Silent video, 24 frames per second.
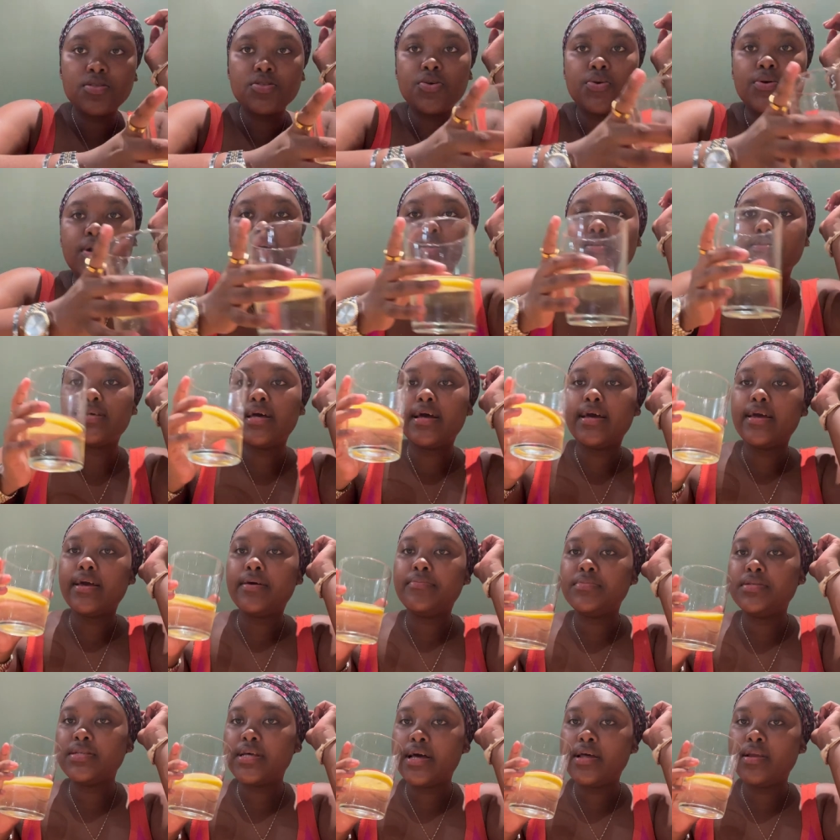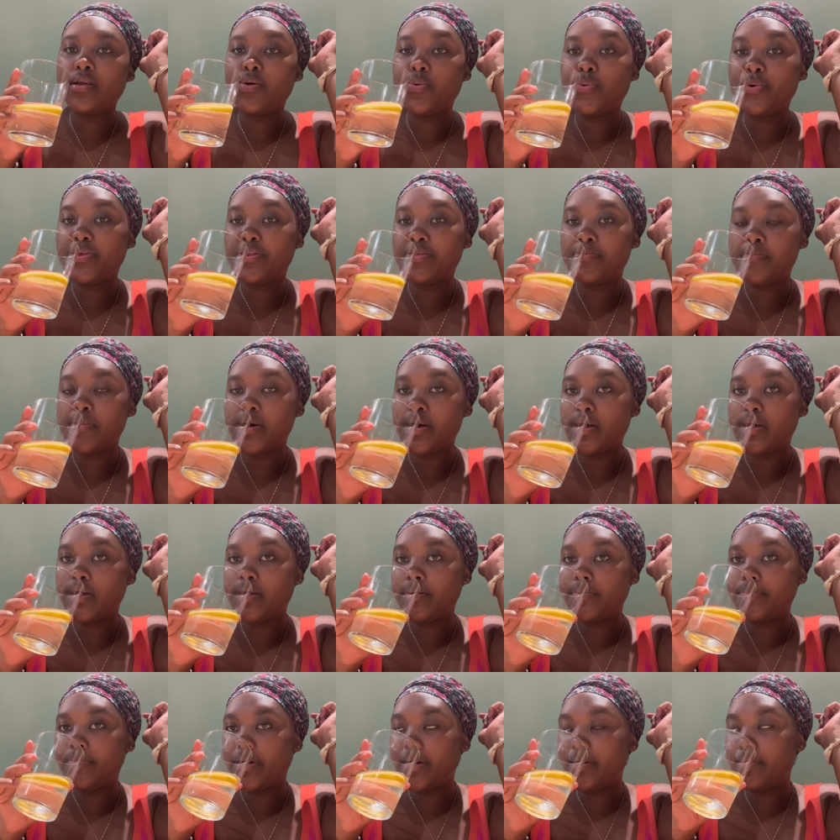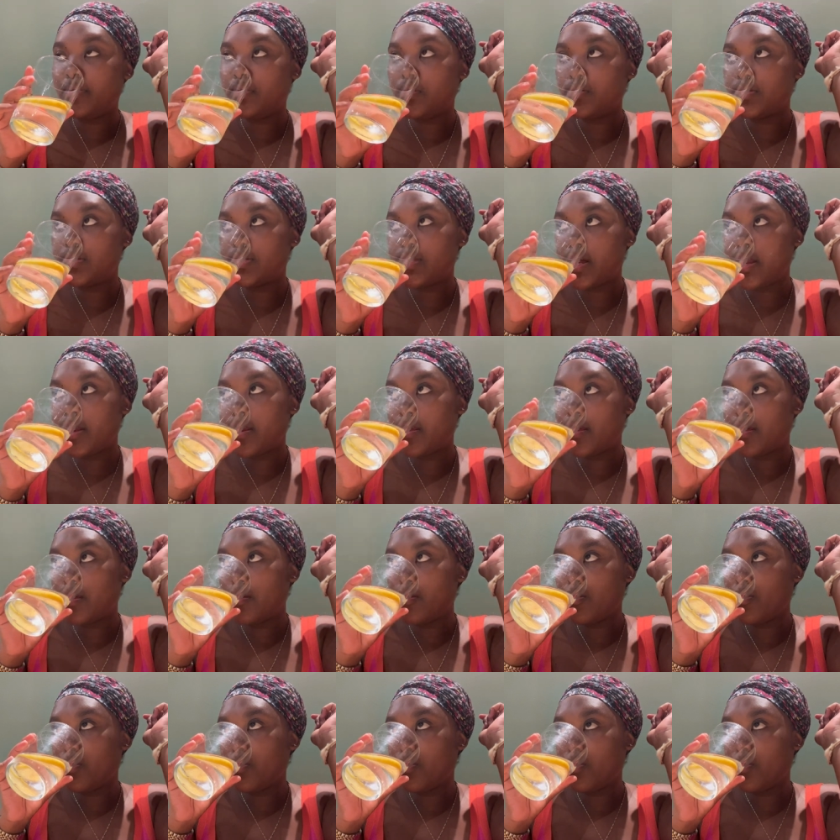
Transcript: guys i am done with my bible study